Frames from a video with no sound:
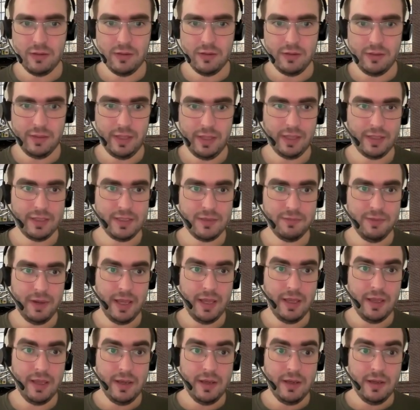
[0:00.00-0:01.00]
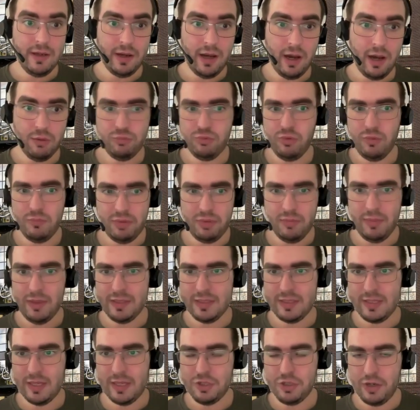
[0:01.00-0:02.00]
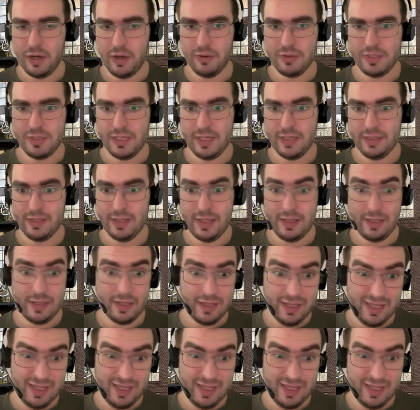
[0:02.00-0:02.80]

Next way, how to implement such IOC container.